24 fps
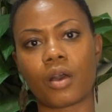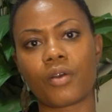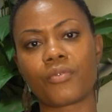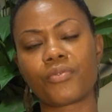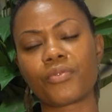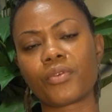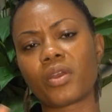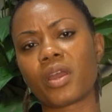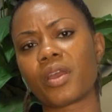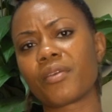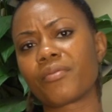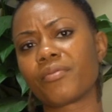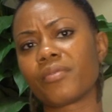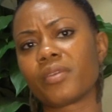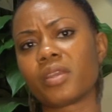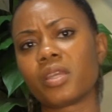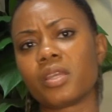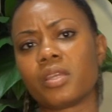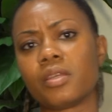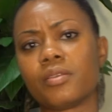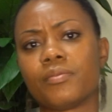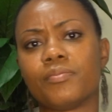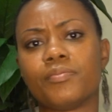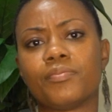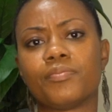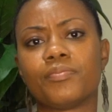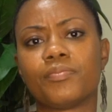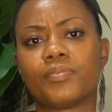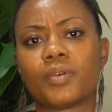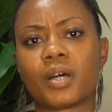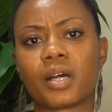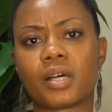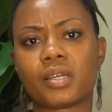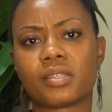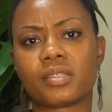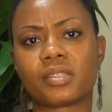for every
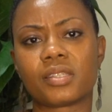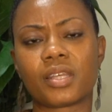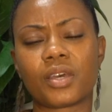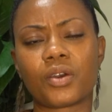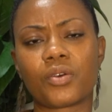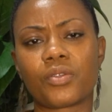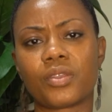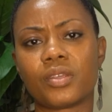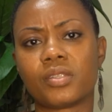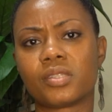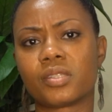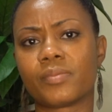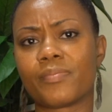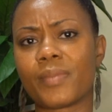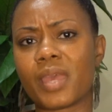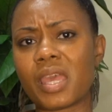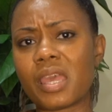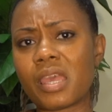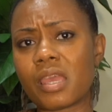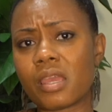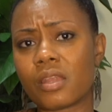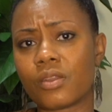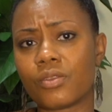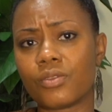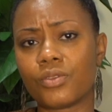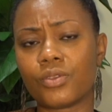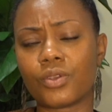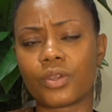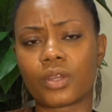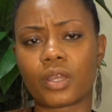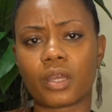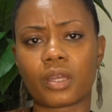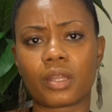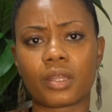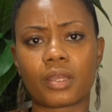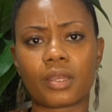sale that's made,
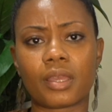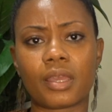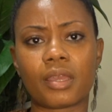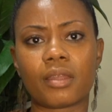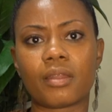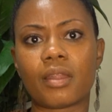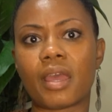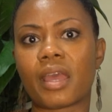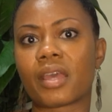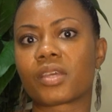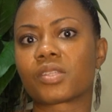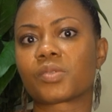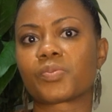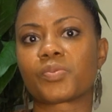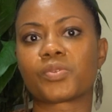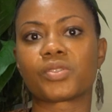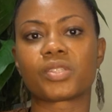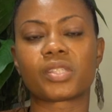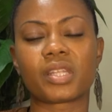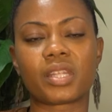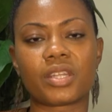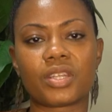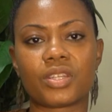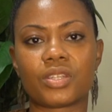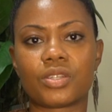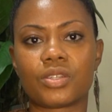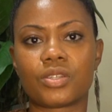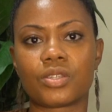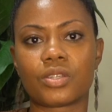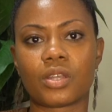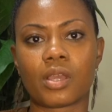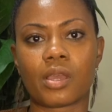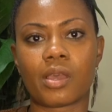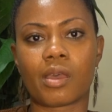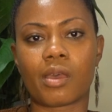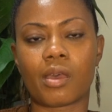you're going to get X percentage.